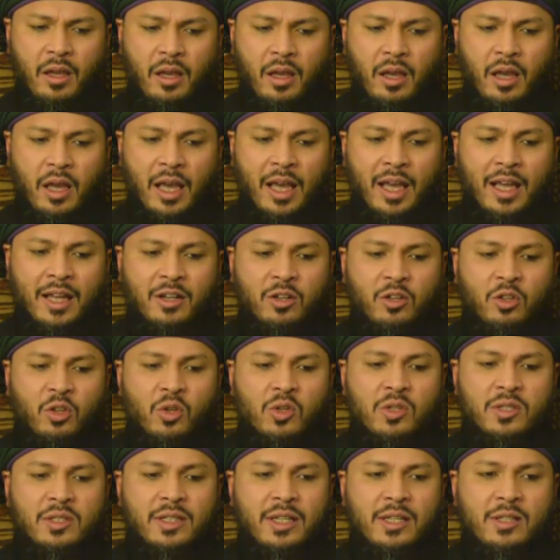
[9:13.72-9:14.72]
And
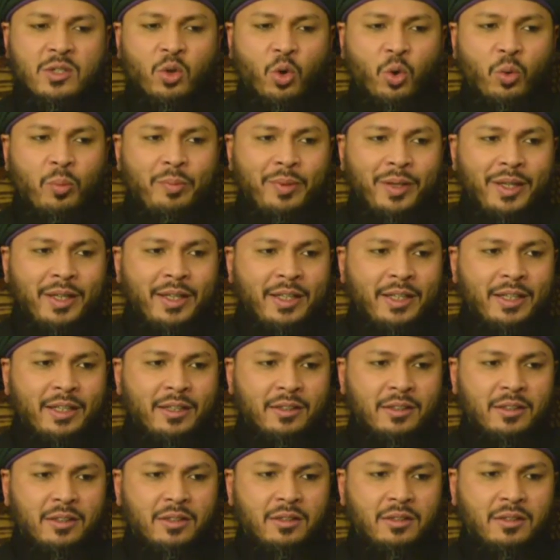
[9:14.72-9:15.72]
those
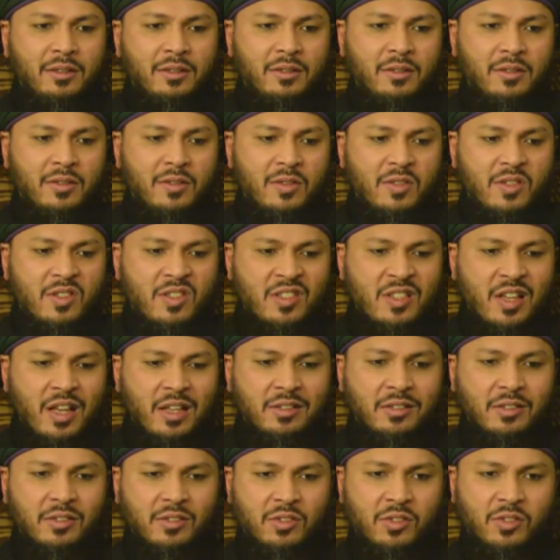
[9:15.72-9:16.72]
disobedient
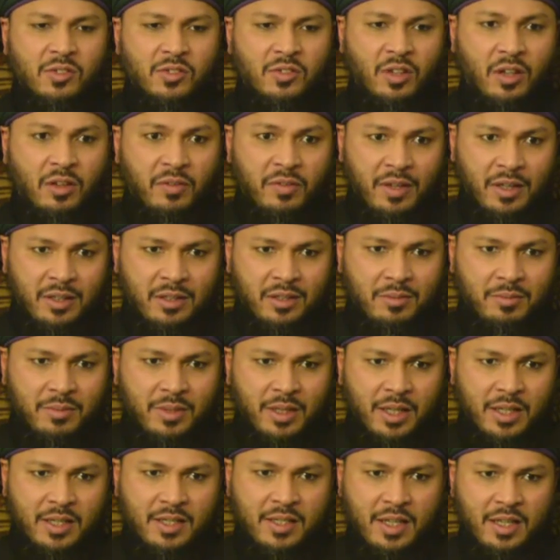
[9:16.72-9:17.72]
sons of Adam
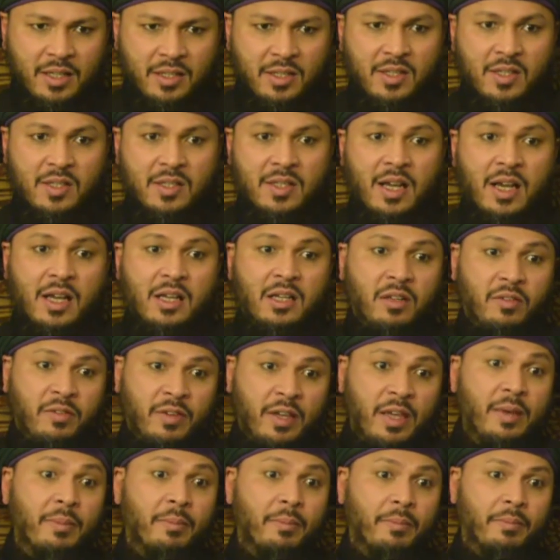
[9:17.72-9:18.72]
that is inside of
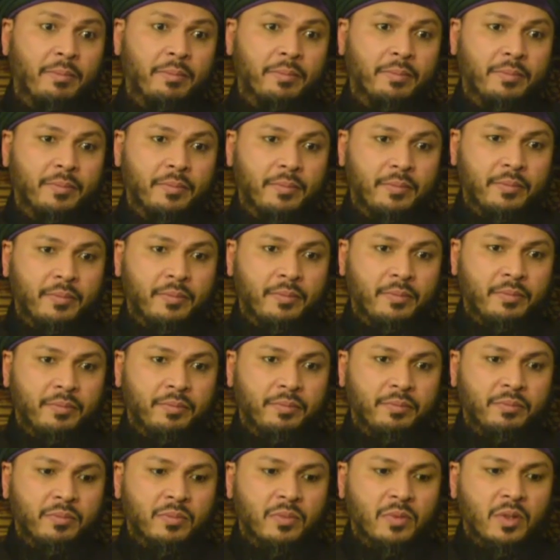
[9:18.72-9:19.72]
him
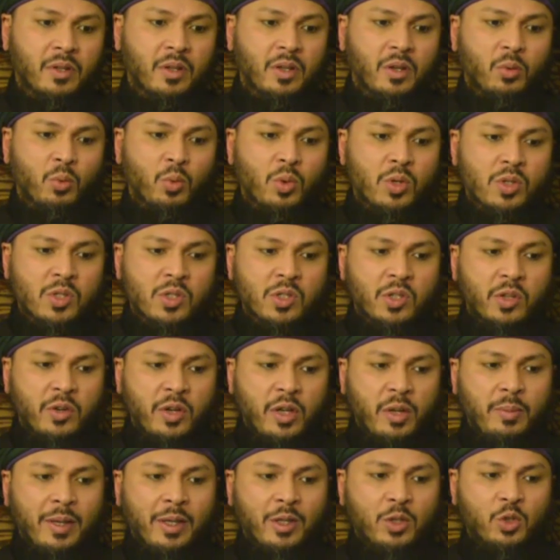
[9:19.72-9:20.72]
was
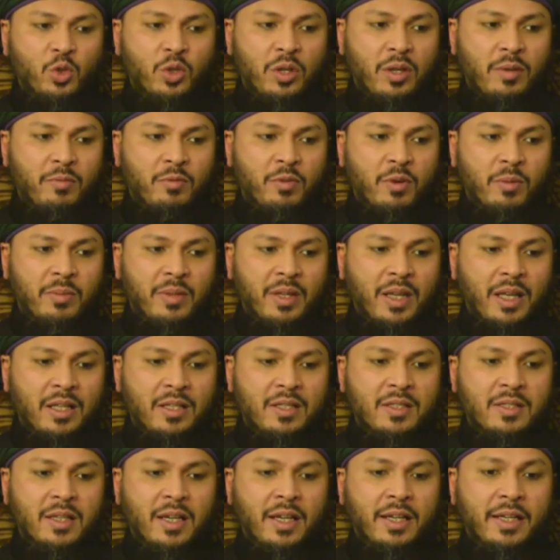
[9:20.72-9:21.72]
screaming to him from the
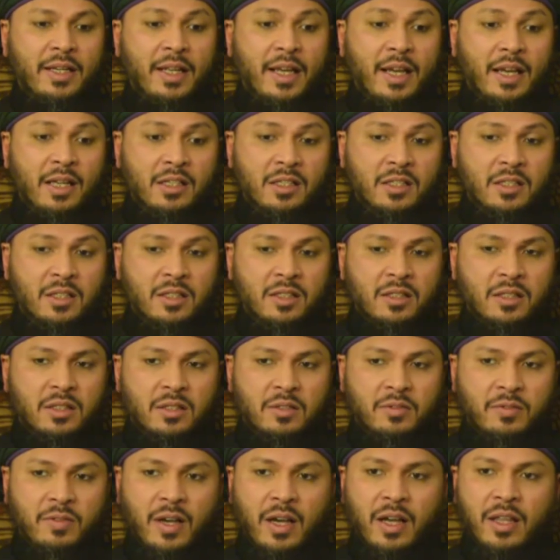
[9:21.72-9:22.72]
inside, yes,
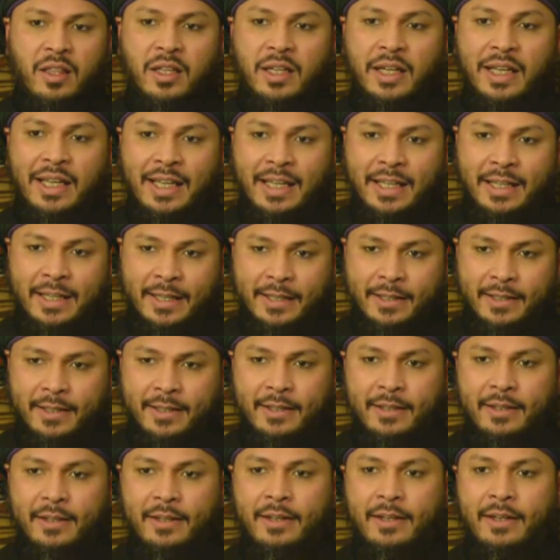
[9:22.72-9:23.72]
Father, eat it,
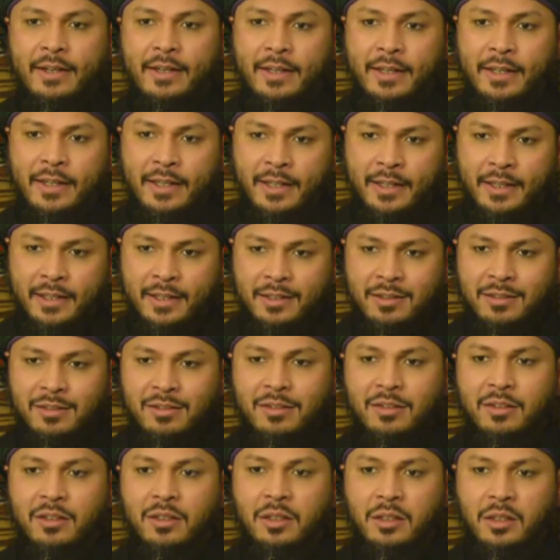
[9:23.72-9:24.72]
eat it,
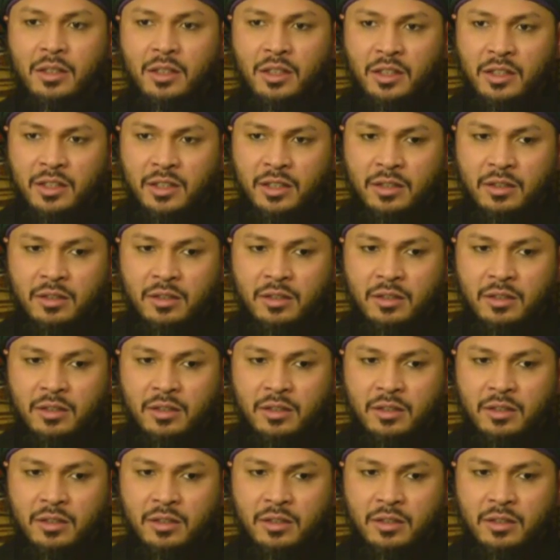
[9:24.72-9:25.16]
eat it.